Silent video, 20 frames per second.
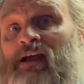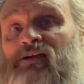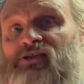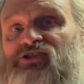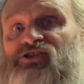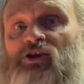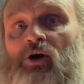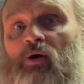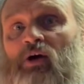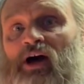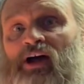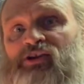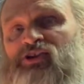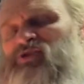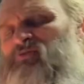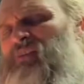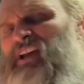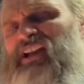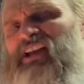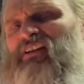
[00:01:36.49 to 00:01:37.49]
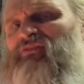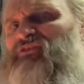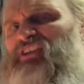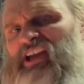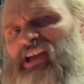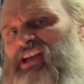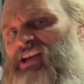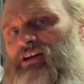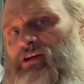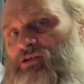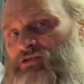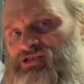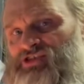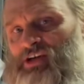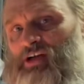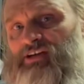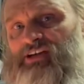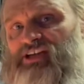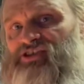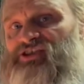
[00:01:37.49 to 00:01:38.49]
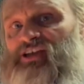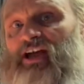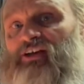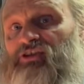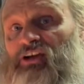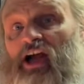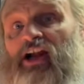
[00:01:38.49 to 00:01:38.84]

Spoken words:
So there's many videos on this out there.